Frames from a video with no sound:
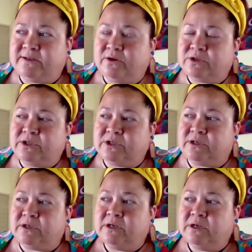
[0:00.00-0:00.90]

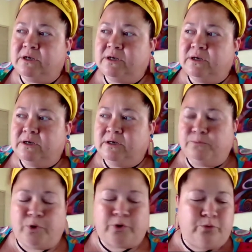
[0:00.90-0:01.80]
oxygen
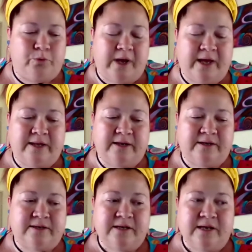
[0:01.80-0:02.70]
bottle, and